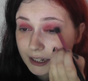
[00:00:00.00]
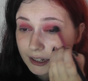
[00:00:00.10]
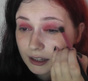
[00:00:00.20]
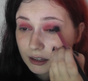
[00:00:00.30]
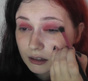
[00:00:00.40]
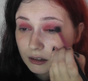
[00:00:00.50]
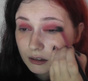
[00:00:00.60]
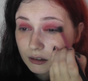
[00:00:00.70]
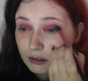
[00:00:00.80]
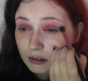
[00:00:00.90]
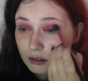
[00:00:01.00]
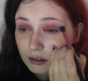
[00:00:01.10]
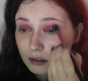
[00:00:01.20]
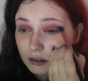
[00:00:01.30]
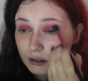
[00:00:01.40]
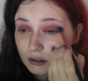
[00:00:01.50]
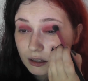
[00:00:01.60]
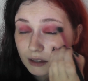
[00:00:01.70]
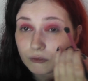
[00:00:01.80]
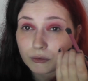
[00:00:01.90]
like
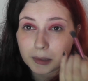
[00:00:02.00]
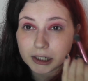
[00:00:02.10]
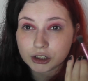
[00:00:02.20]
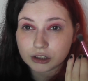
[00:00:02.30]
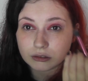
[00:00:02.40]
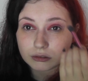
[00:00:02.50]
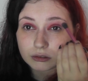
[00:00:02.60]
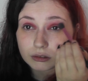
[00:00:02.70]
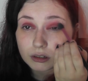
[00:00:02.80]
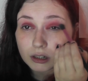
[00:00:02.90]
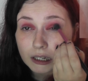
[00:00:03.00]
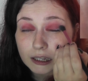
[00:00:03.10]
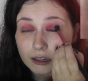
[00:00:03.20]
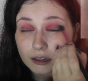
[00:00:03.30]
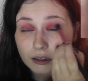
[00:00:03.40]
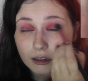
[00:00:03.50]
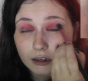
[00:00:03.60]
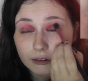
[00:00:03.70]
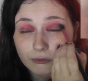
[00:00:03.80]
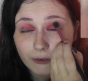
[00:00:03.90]
information
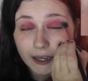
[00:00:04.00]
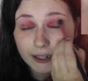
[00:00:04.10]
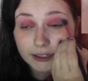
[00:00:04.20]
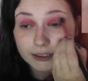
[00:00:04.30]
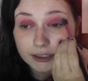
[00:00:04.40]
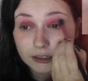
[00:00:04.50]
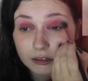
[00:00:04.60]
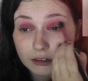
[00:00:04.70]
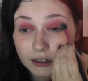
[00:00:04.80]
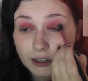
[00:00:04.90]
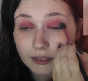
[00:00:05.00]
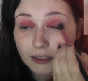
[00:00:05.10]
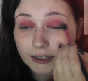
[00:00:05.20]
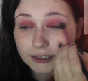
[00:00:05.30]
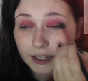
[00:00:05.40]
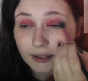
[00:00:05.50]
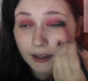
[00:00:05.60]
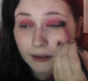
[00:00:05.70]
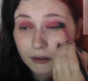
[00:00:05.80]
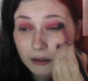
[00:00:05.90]
and facts and things
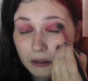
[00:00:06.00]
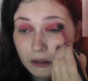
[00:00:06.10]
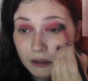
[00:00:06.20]
like that.